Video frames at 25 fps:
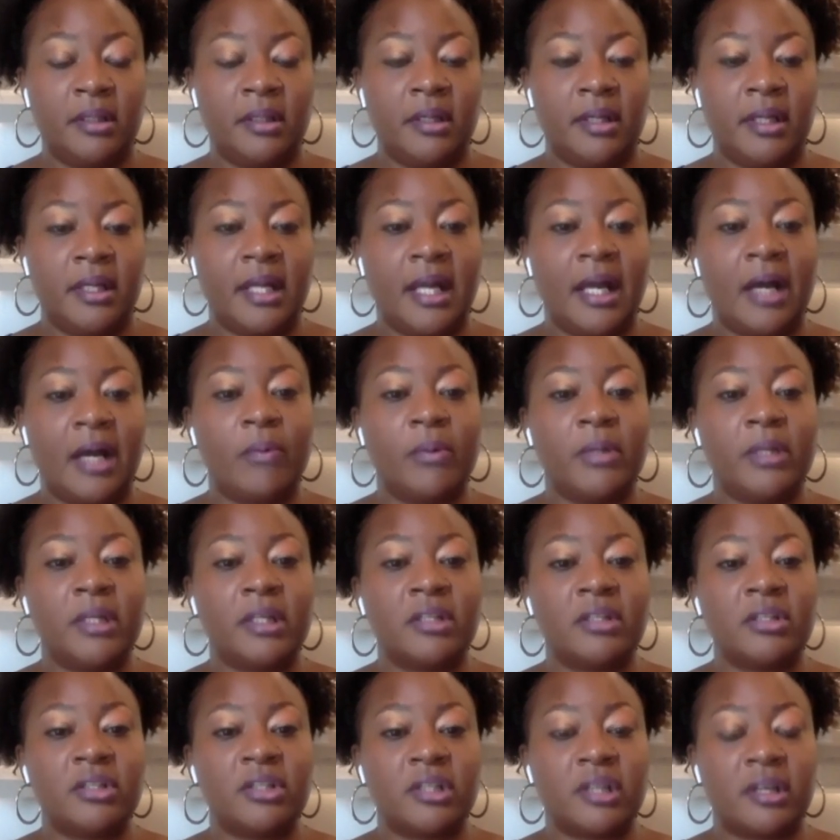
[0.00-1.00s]
And how we
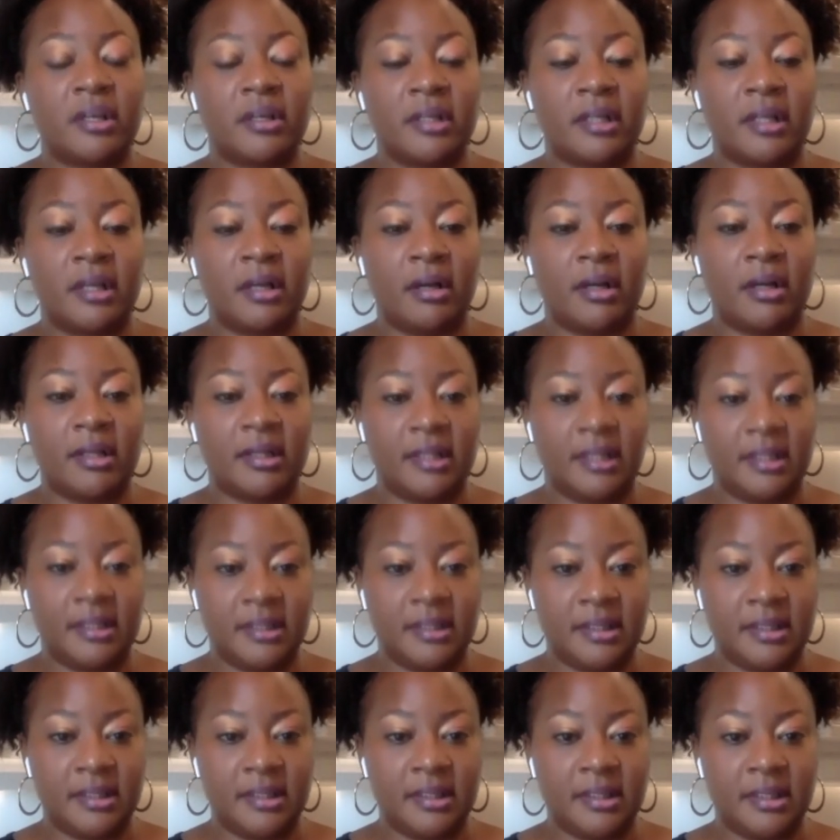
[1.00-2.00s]
can share that
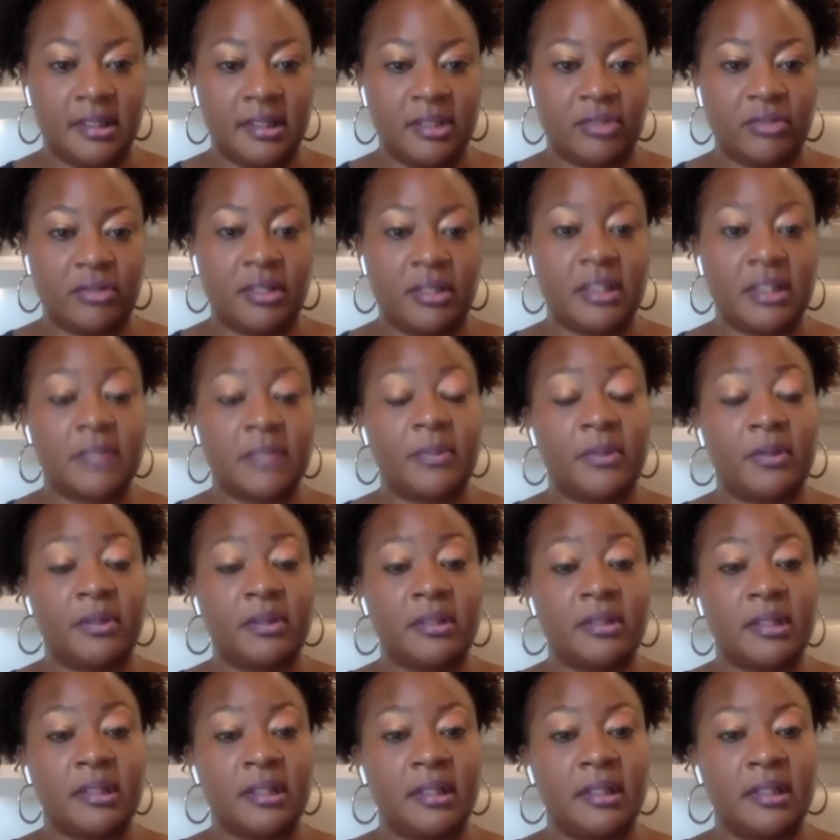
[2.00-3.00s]
authentically and
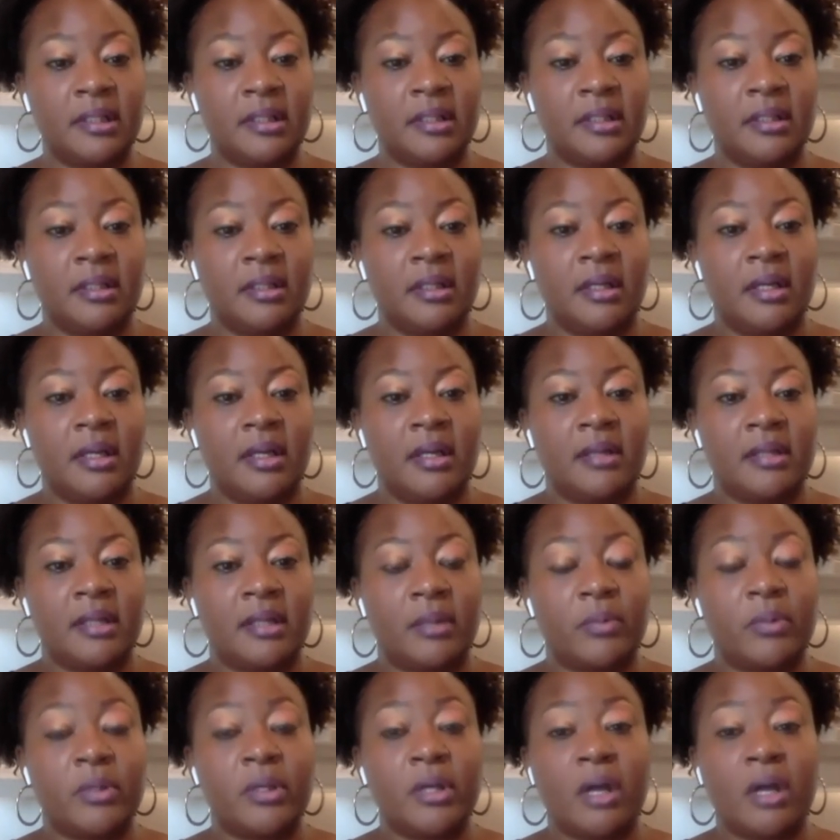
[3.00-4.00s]
transparently that
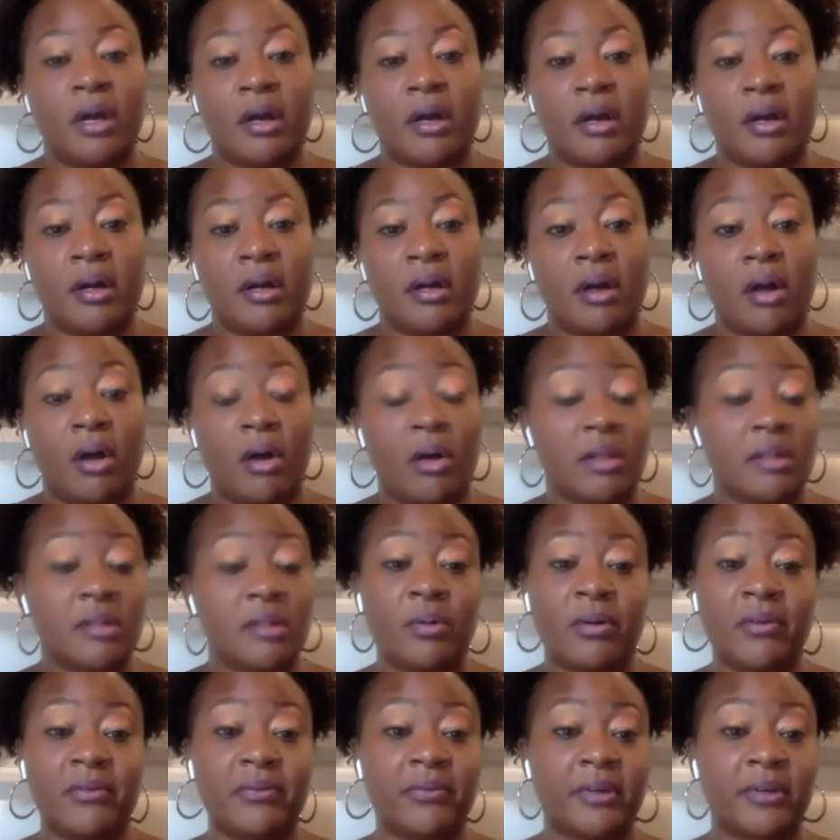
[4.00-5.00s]
we are
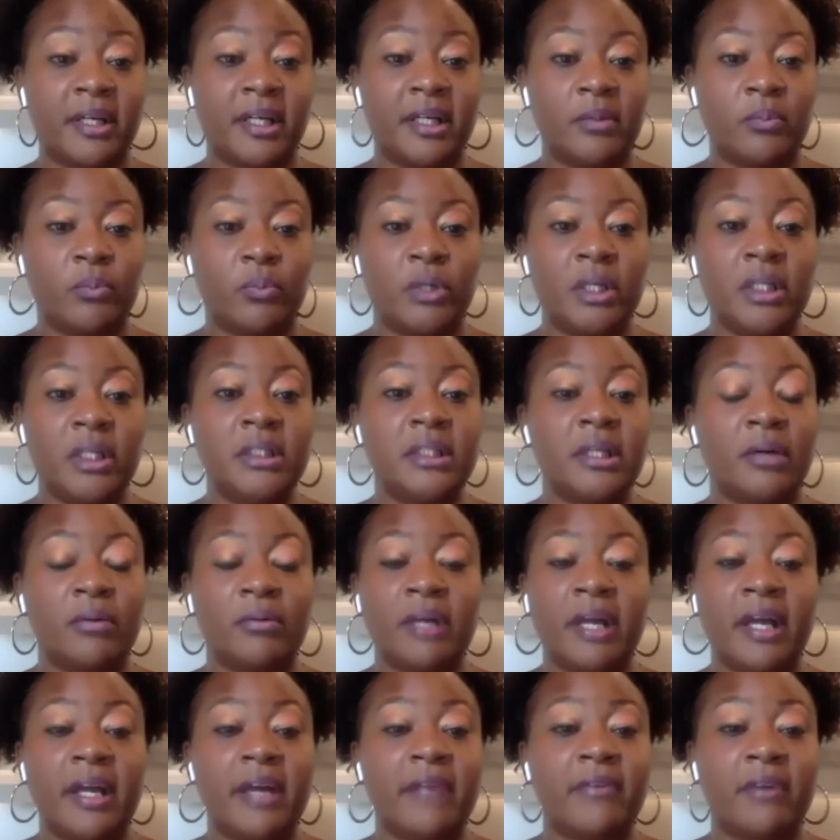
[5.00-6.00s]
also afraid. We don't
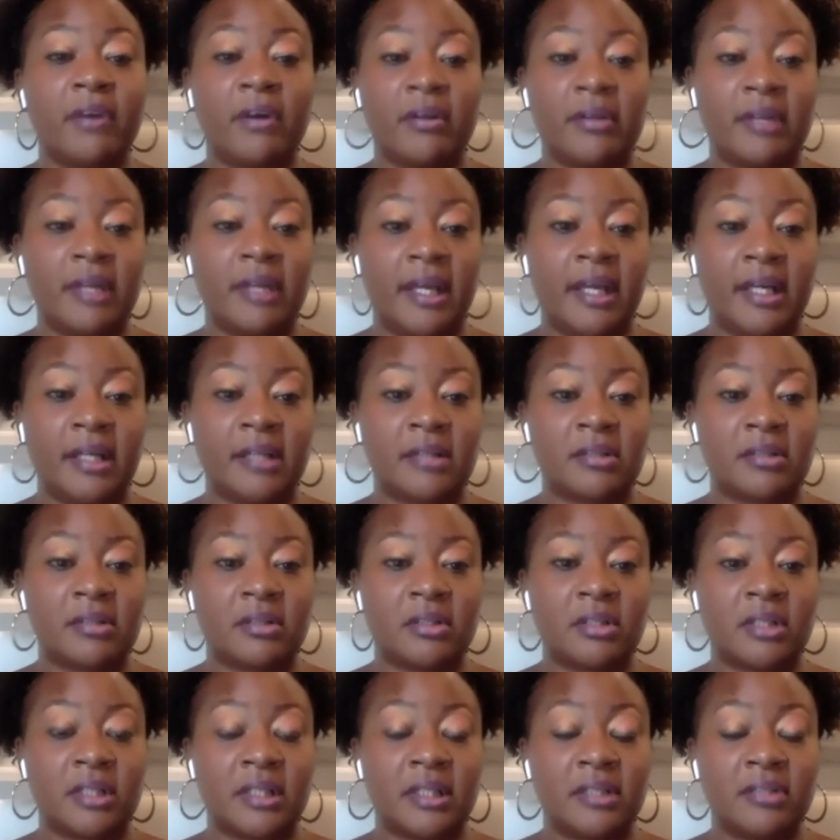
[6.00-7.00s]
have all the
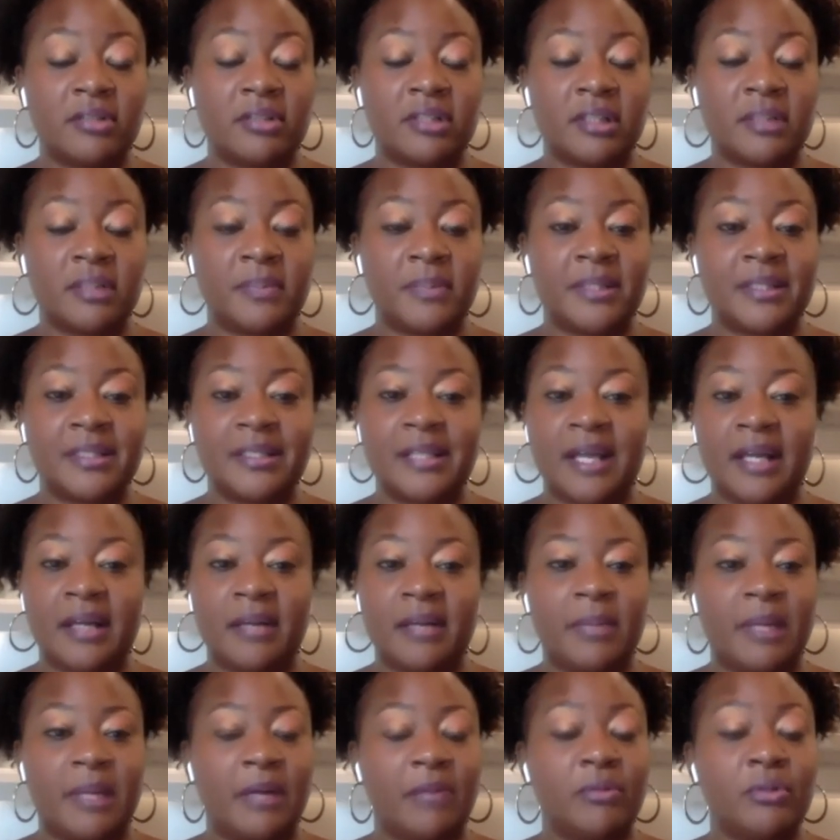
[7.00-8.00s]
answers. Leadership is not
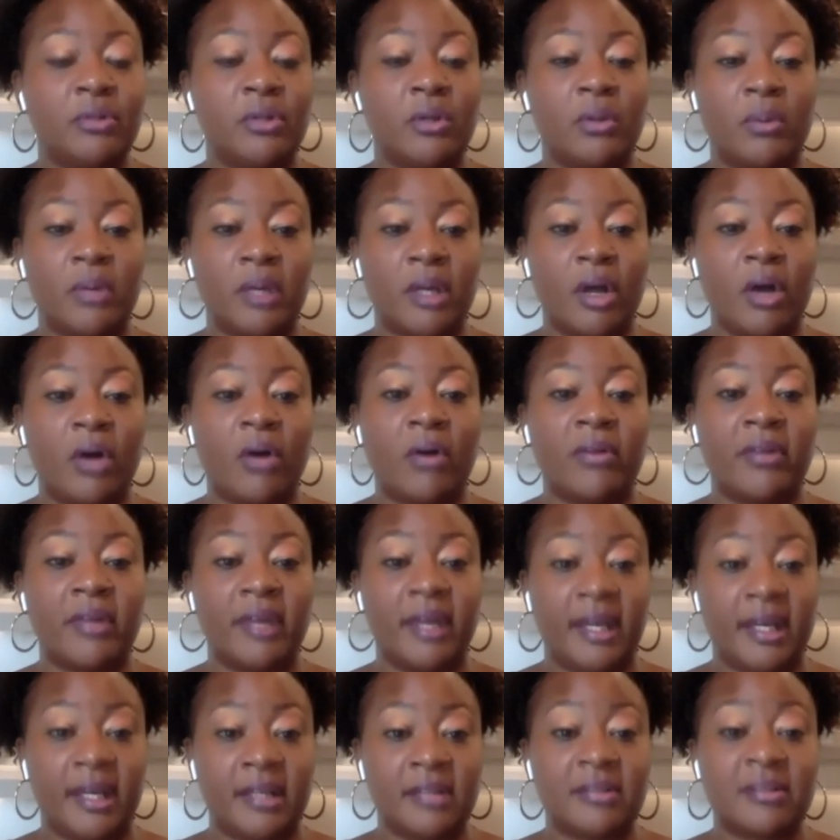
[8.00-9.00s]
about knowing all the
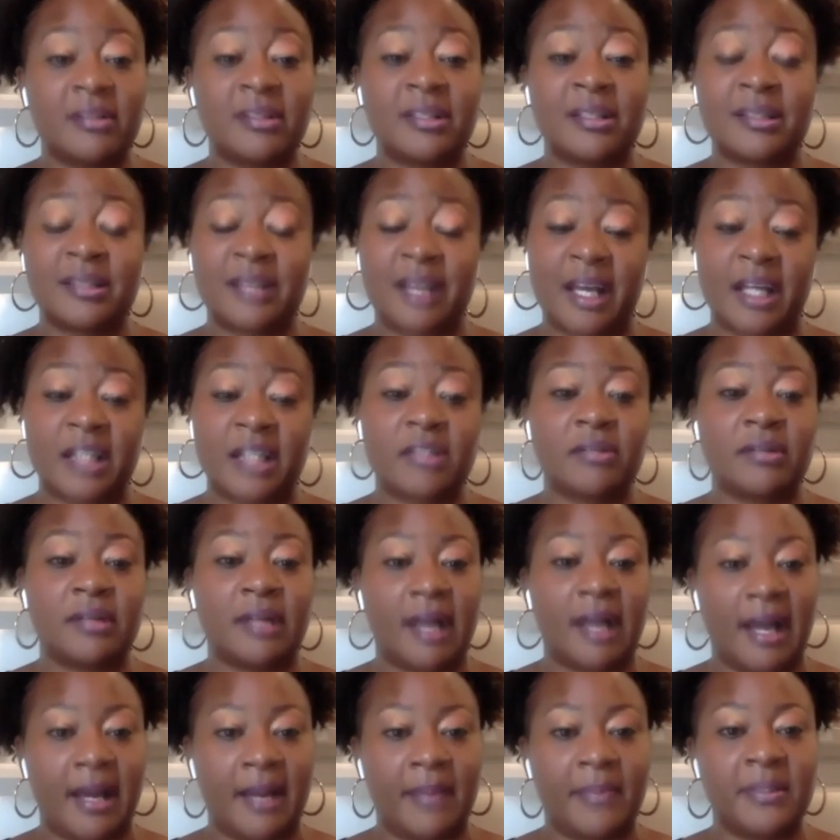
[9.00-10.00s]
answers, it's actually the
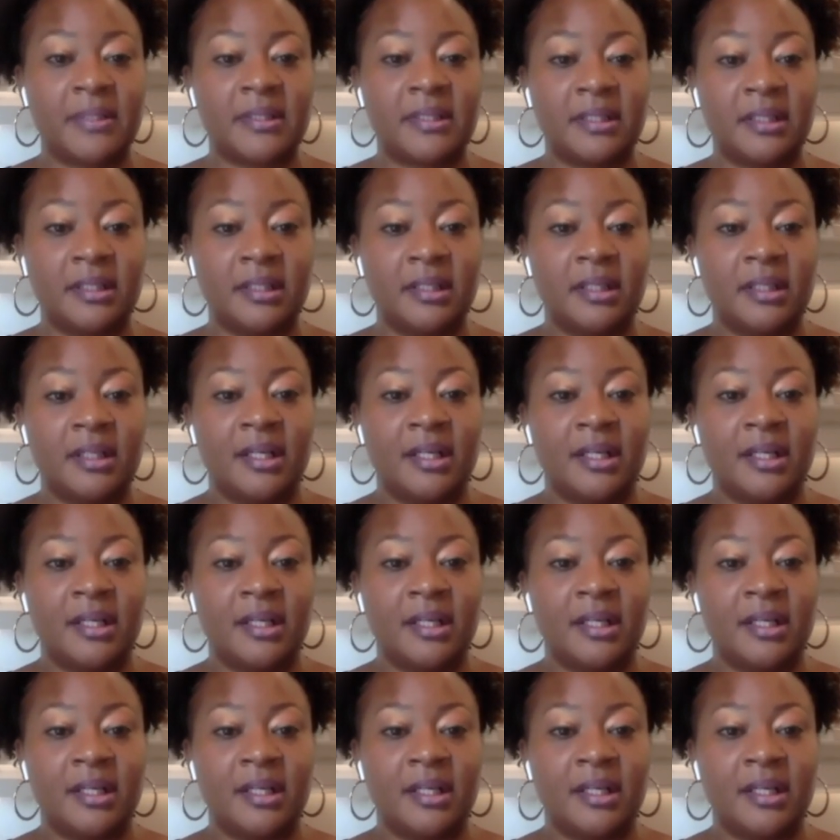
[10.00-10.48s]
opposite.